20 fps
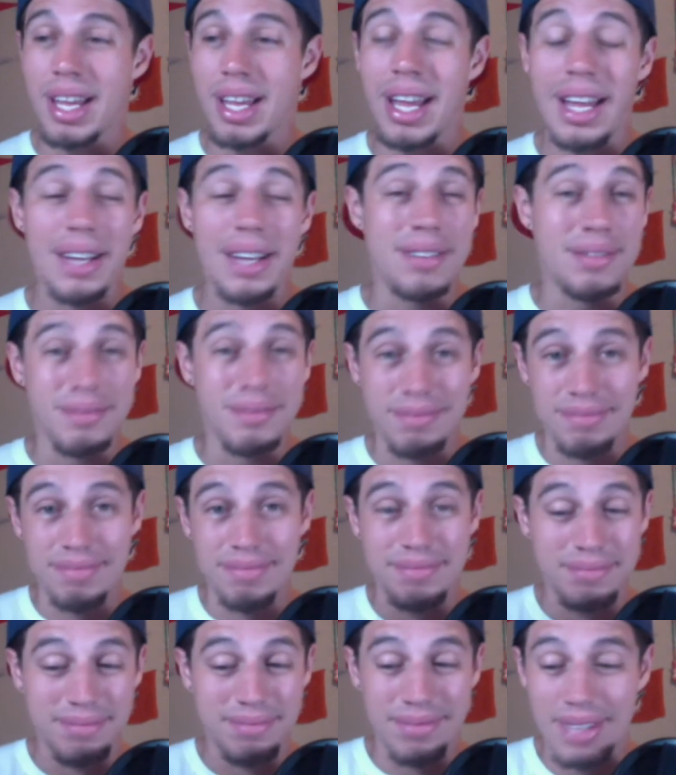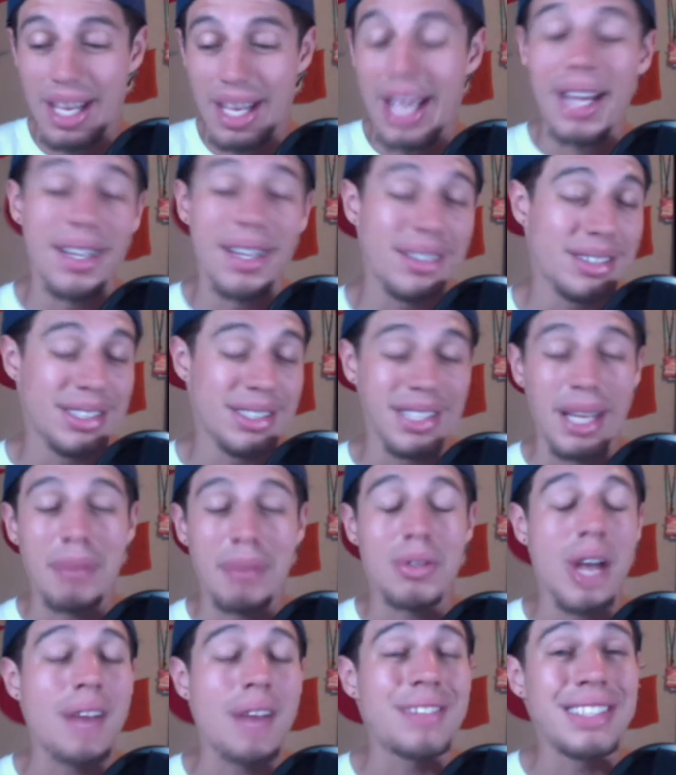and eh, same
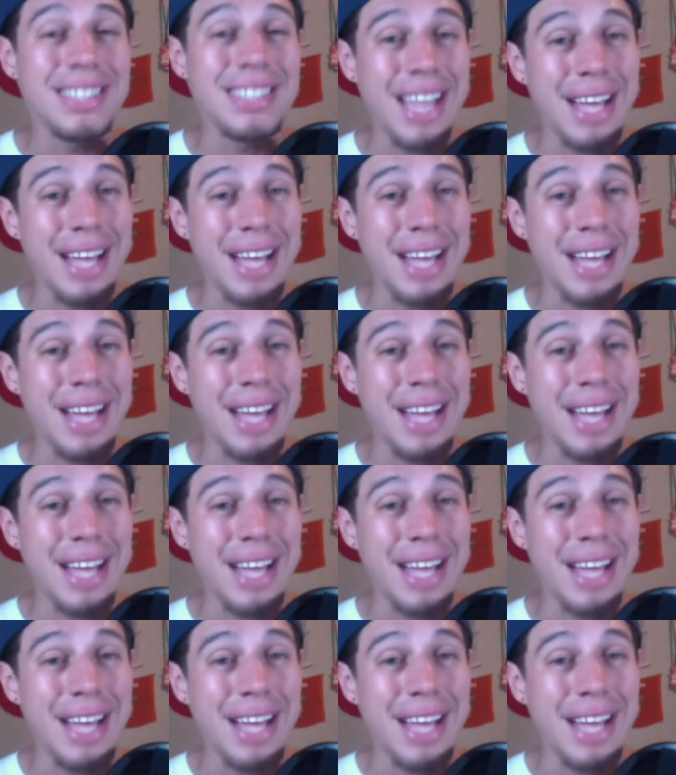draft as